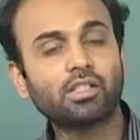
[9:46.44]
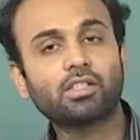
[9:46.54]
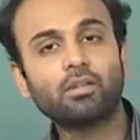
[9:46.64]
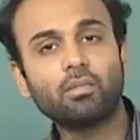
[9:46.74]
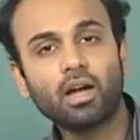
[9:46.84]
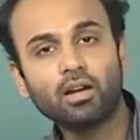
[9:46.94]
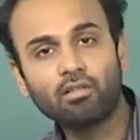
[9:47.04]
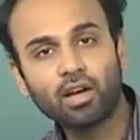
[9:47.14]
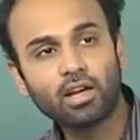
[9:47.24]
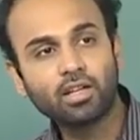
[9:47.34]
system and a
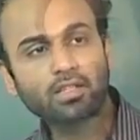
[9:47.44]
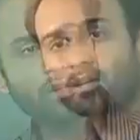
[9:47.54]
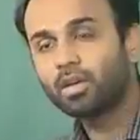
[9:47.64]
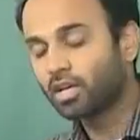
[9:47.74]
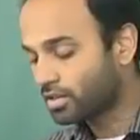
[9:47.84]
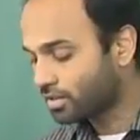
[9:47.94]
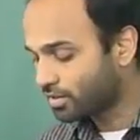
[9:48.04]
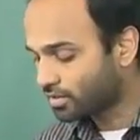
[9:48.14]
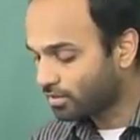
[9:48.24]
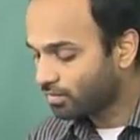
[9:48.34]
wireless communication
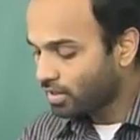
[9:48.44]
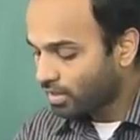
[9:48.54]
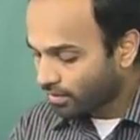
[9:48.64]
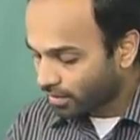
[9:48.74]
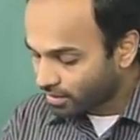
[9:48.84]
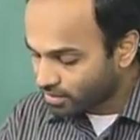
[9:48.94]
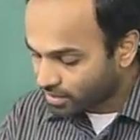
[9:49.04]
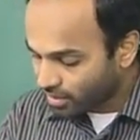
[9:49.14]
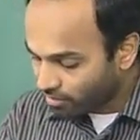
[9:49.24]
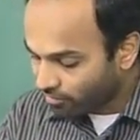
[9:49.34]
system, that is,
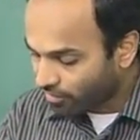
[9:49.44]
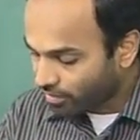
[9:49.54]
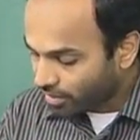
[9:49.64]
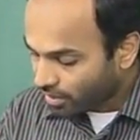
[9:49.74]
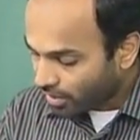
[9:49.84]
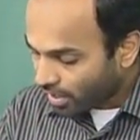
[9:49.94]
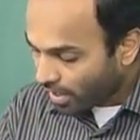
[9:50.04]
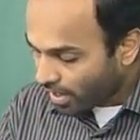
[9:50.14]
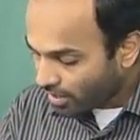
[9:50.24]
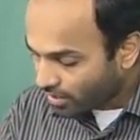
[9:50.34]
if
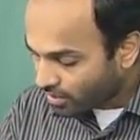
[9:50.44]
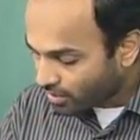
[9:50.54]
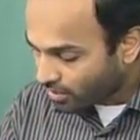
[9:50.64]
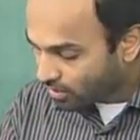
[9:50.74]
at